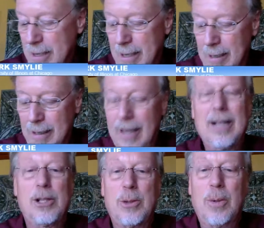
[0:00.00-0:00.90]

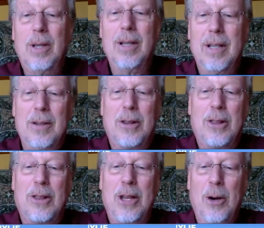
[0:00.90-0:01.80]
intellectual and
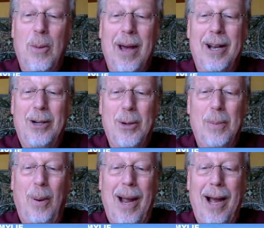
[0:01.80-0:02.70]
theoretical
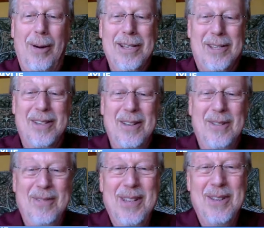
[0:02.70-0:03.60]
prowess,
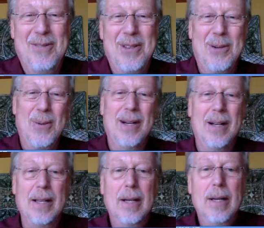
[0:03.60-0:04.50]
if you
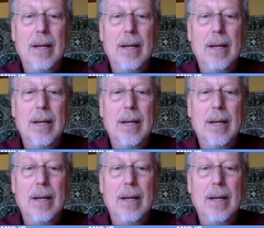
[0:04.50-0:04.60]
will,